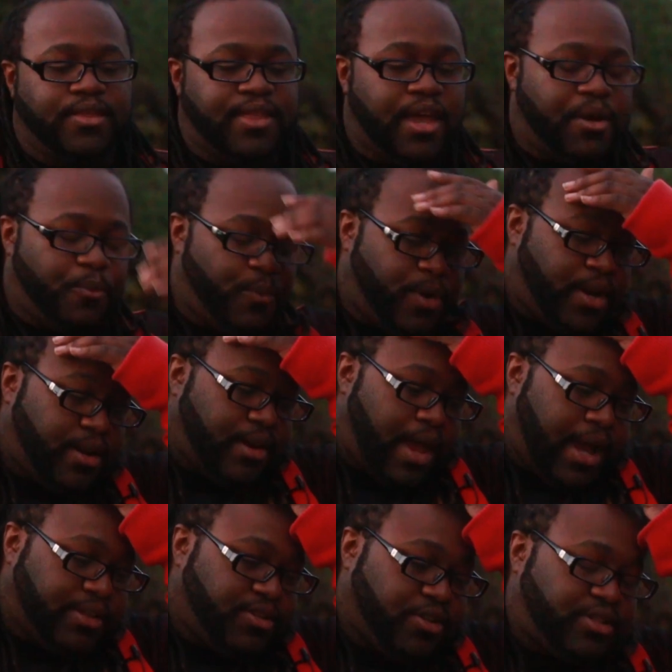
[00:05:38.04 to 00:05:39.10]
that when
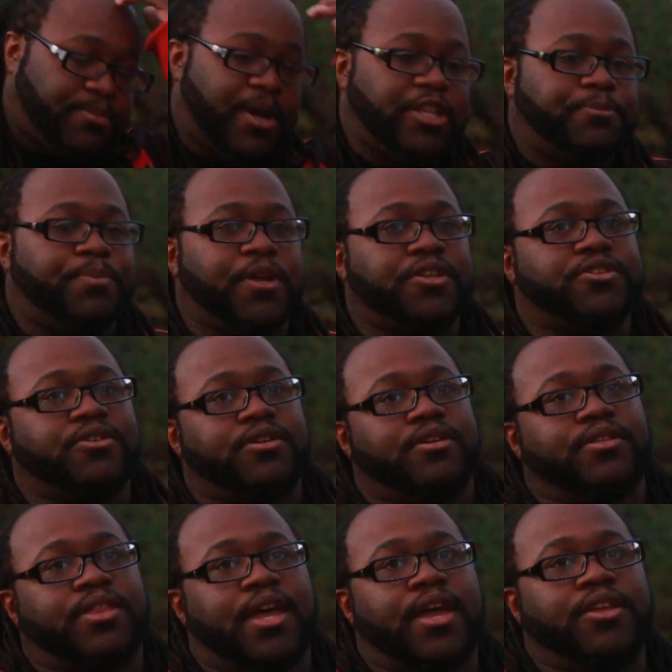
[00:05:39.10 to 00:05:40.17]
I took somebody's
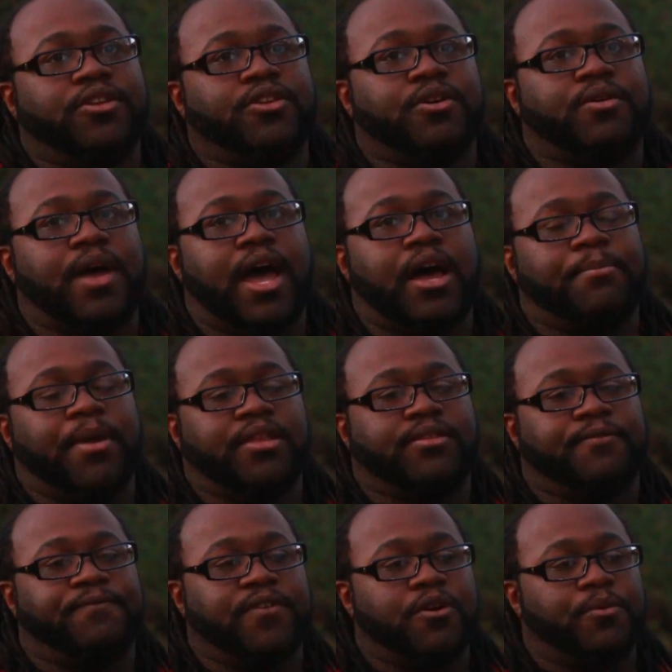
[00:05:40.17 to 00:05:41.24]
picture, that, how I made
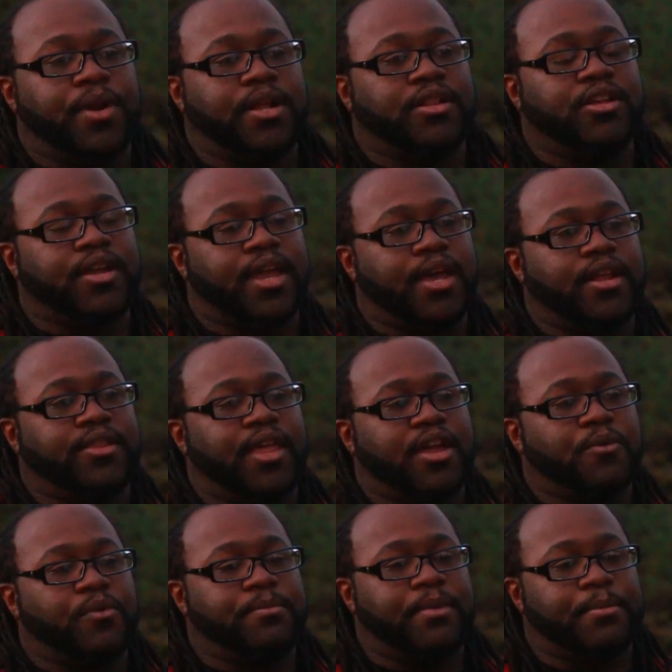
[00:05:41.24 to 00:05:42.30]
them feel when they look at it. They
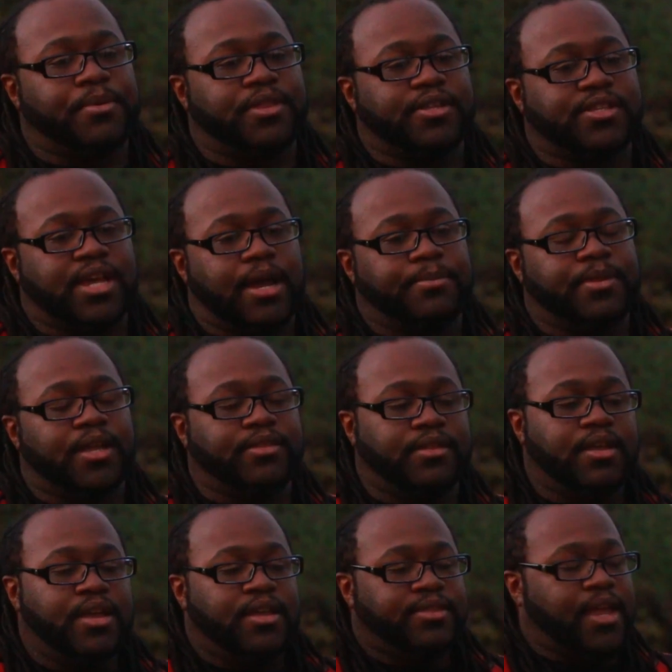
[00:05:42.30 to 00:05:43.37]
can remember the time that
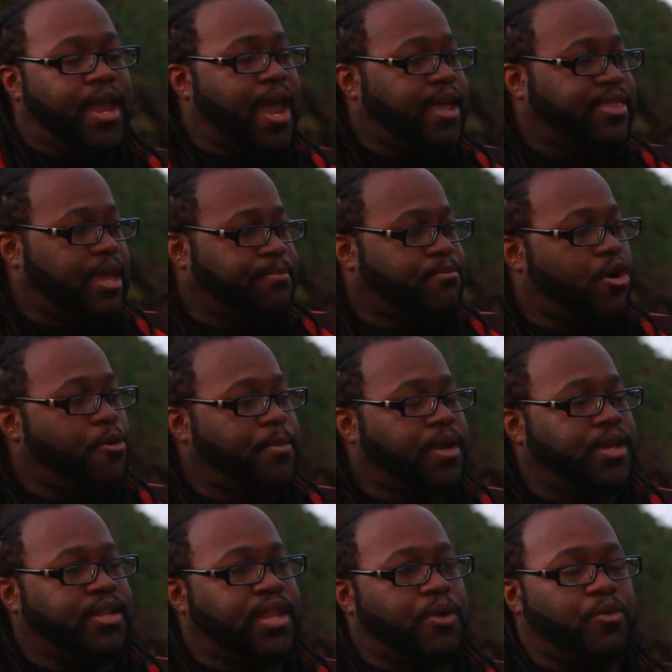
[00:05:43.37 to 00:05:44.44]
they had that
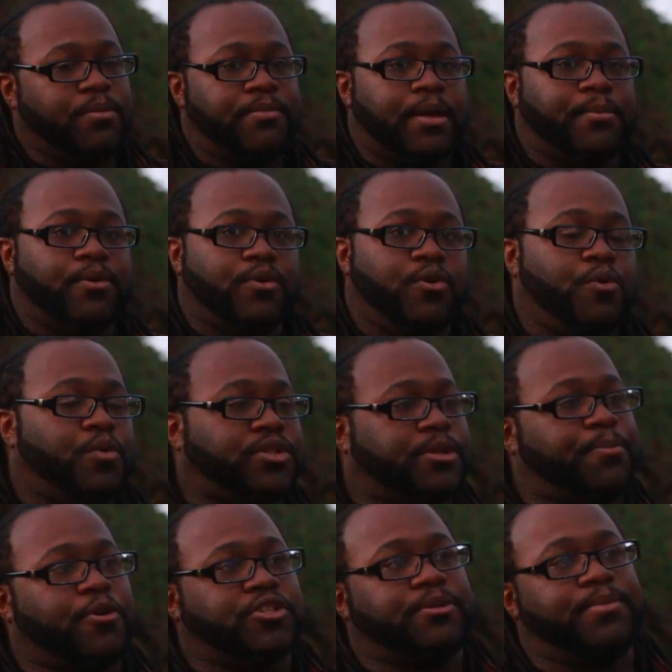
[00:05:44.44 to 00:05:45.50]
moment and they remember who was
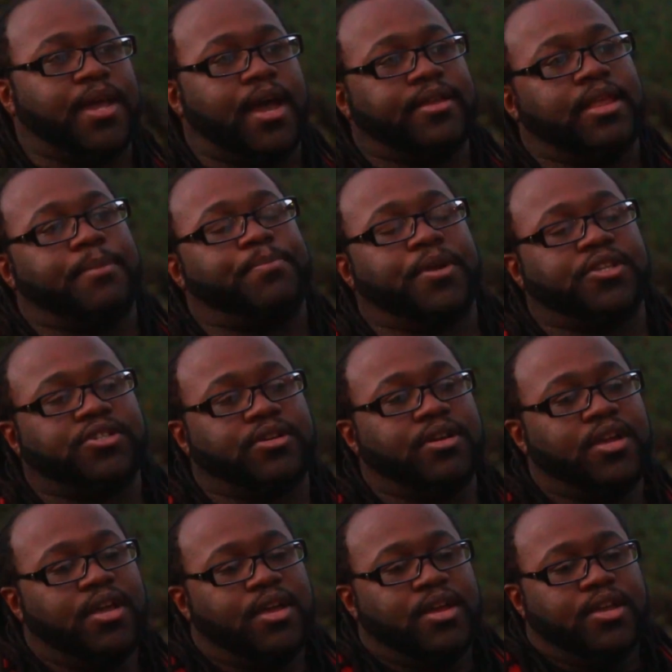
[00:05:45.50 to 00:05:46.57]
the person behind that
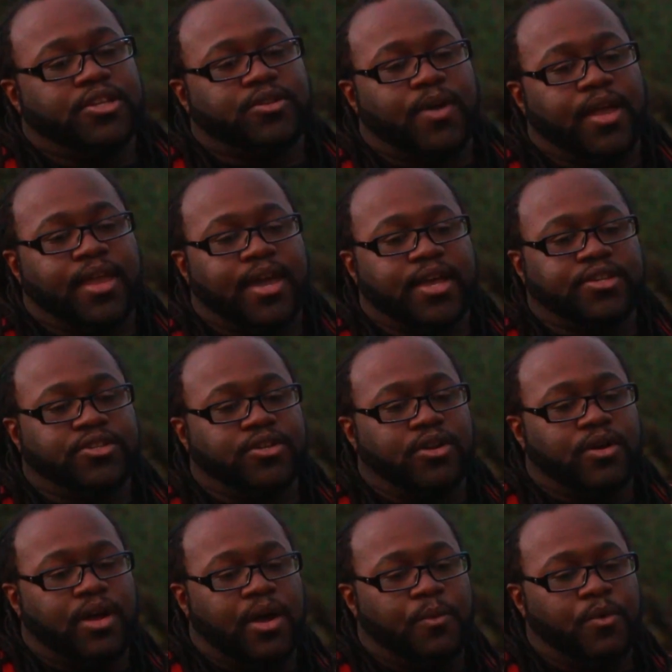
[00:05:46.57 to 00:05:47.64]
picture. So I guess,
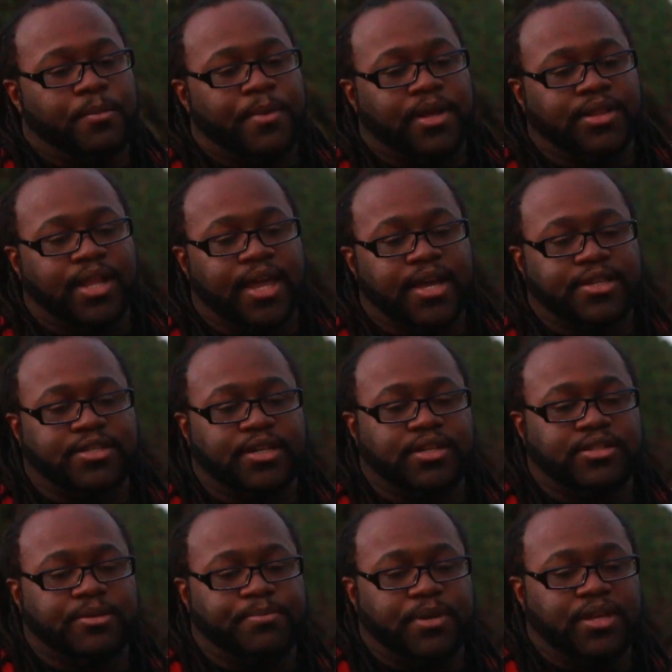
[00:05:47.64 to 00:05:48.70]
I want my
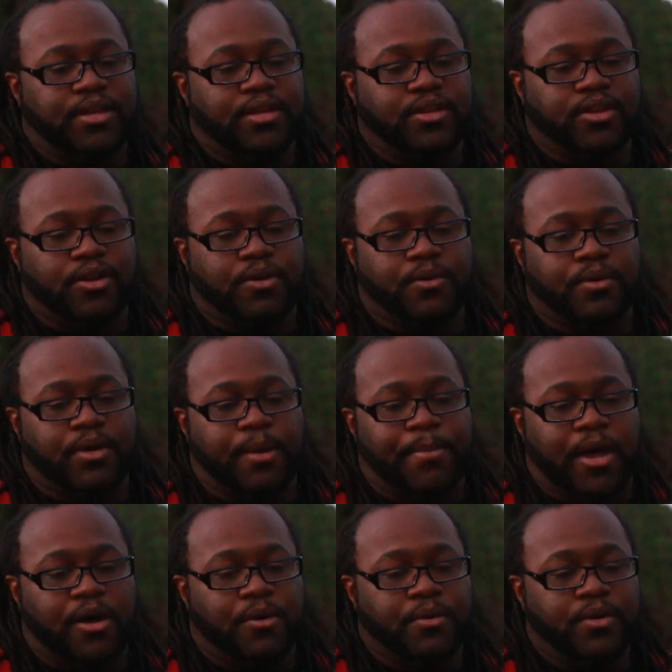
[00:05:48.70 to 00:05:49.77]
legacy to be,
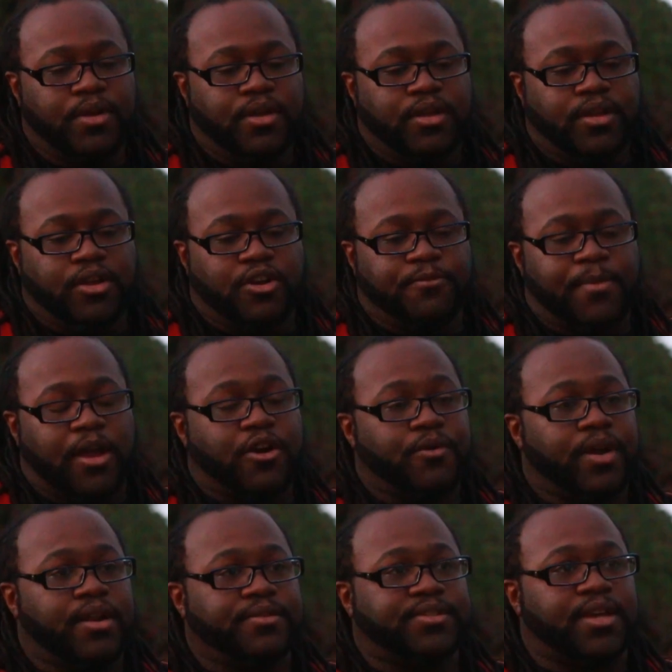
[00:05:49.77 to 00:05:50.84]
about, my
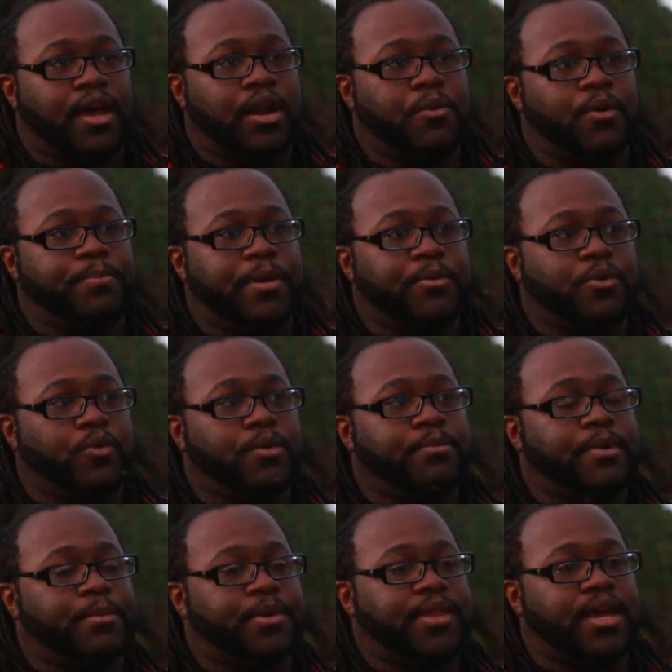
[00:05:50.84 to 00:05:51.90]
creative side. I want people to
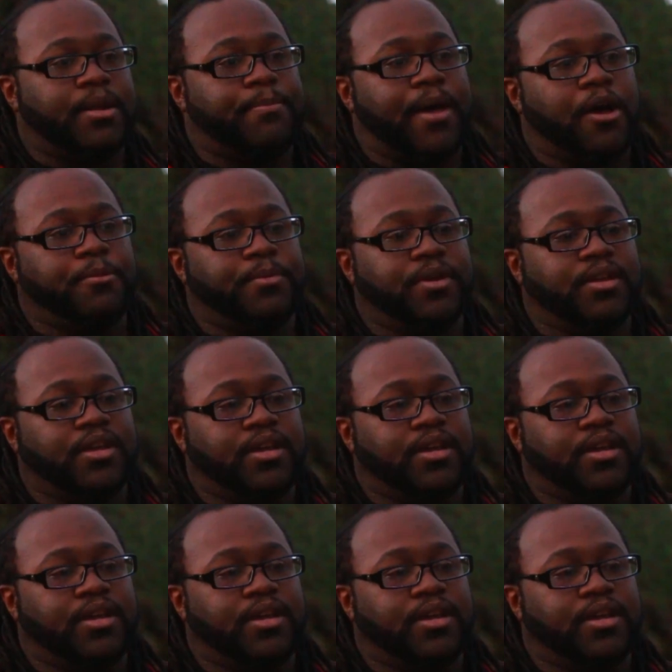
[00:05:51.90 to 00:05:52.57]
remember that about me